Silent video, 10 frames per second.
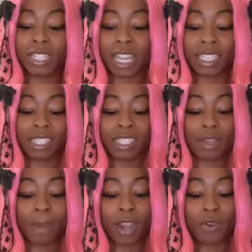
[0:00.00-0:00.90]
Like this is
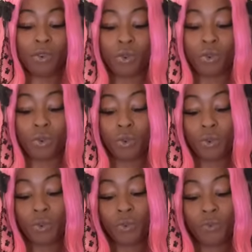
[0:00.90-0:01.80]
somebody
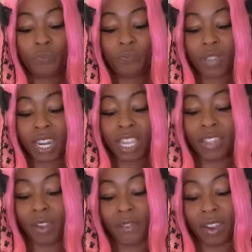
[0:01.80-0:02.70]
who, and again,
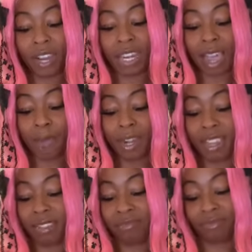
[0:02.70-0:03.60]
they're very
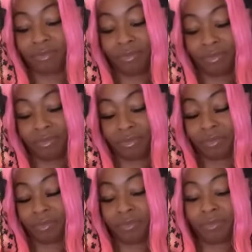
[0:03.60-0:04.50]
dominant.
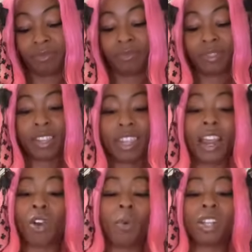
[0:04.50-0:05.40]
They're
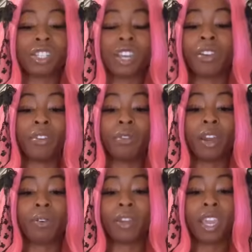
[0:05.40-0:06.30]
not gonna want to share you. I
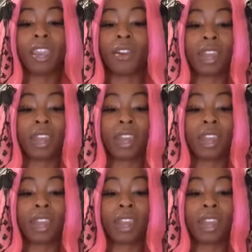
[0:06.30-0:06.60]
don't care.